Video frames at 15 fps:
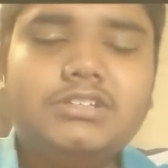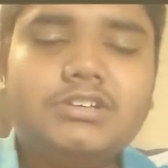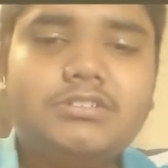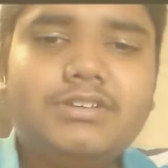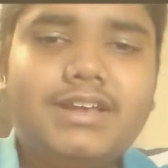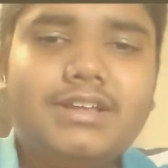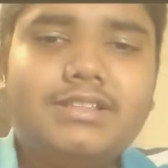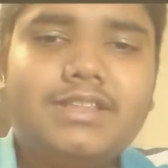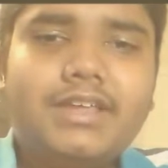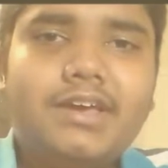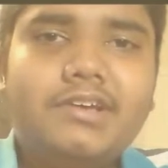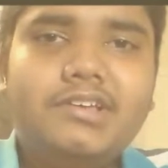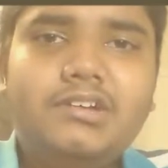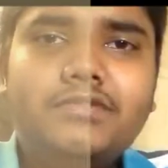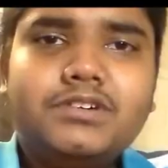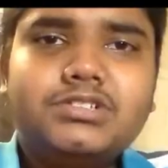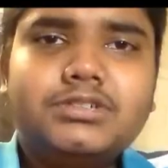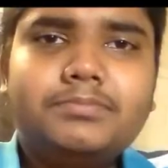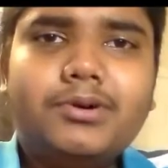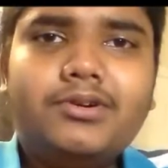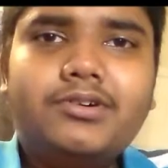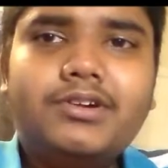So yeah, thank you for
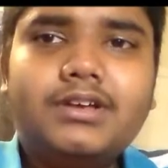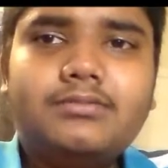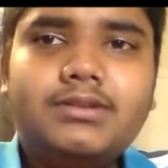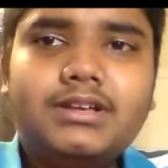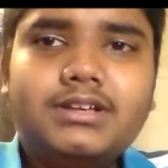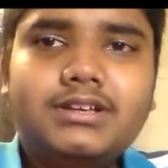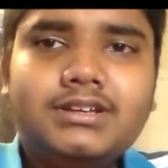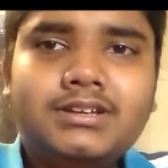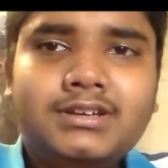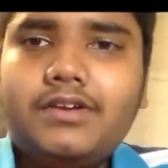supporting me.